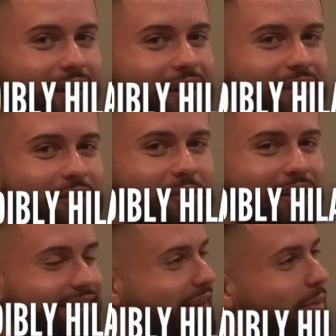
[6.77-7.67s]
got, I got two
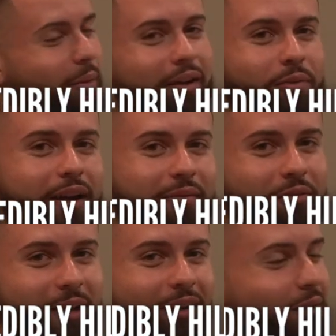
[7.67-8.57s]
kids. I got my wife waiting for
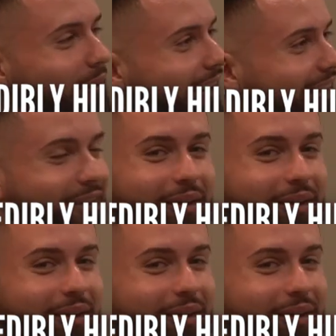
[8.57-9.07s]
me at home. I gotta